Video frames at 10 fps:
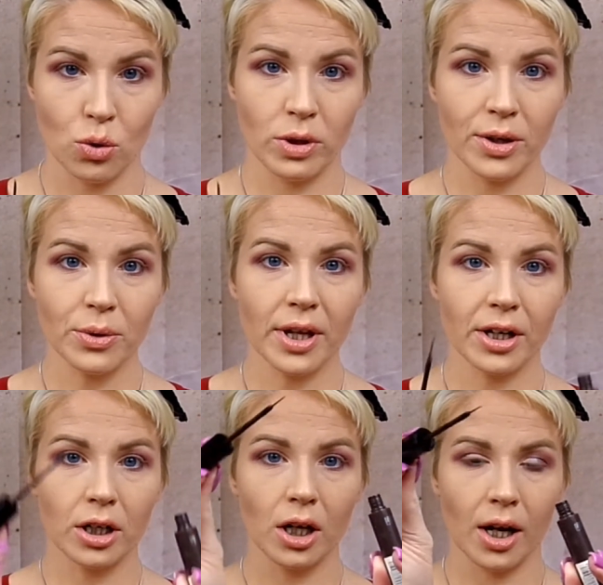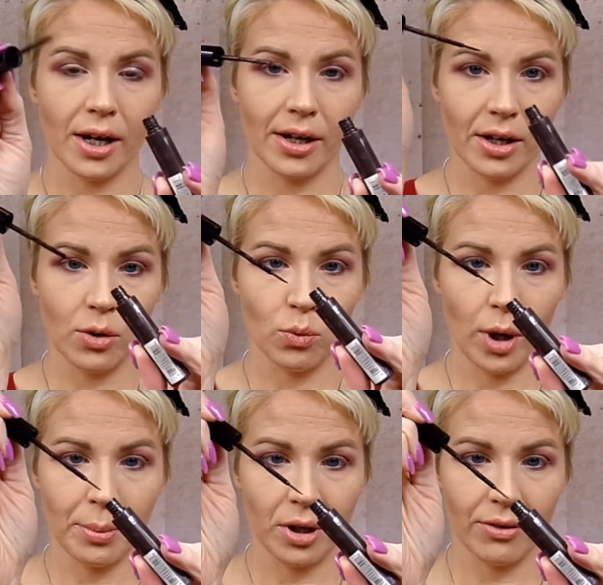with liquid liner, I
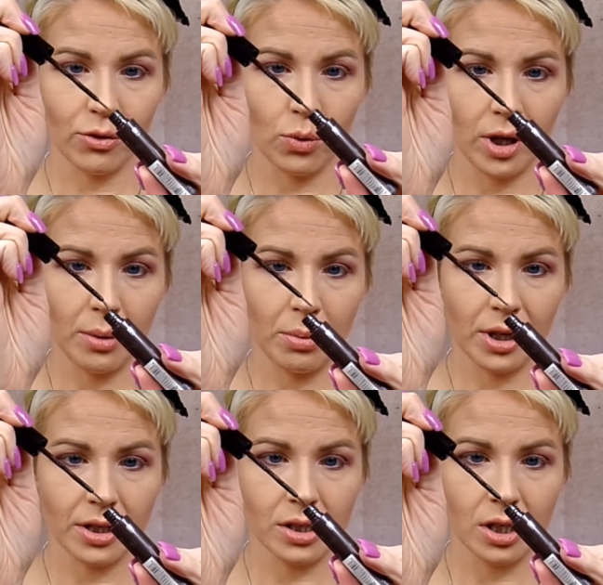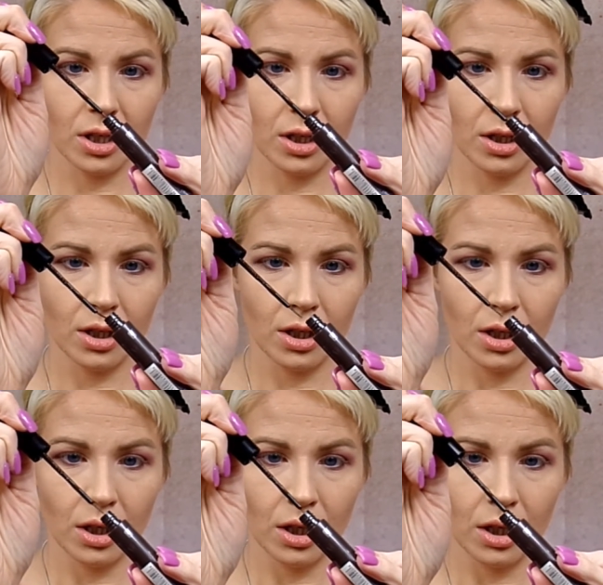wiped off quite a bit
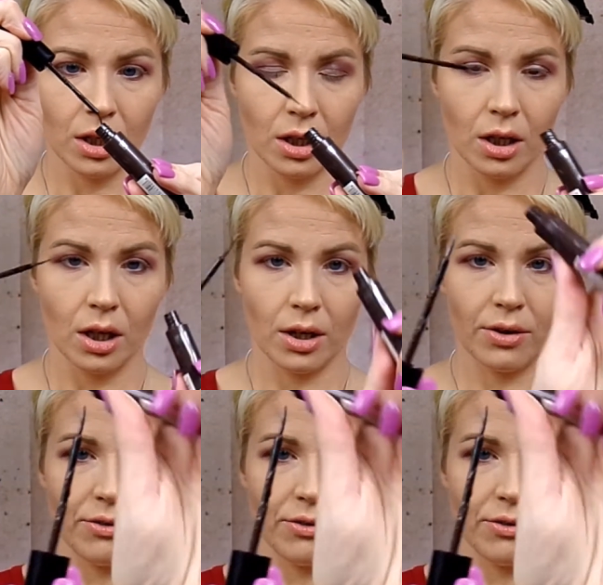of